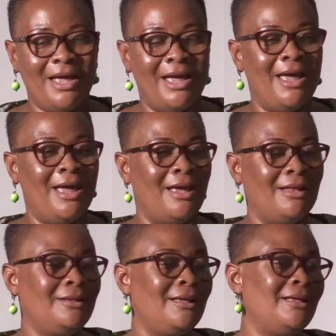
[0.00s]

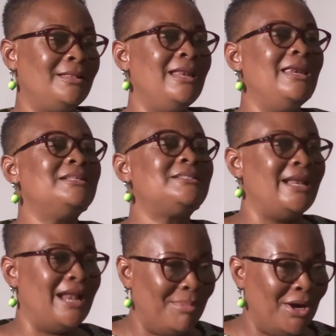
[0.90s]
the least
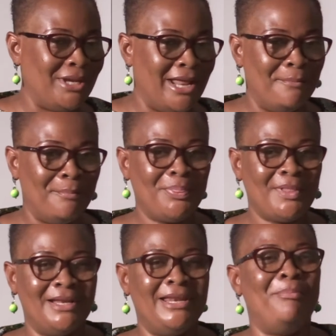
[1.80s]
said about them,
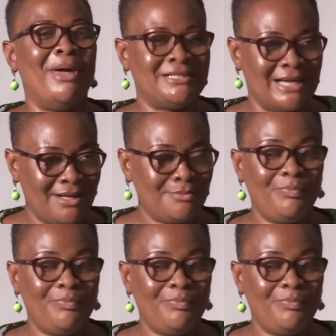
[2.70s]
the better.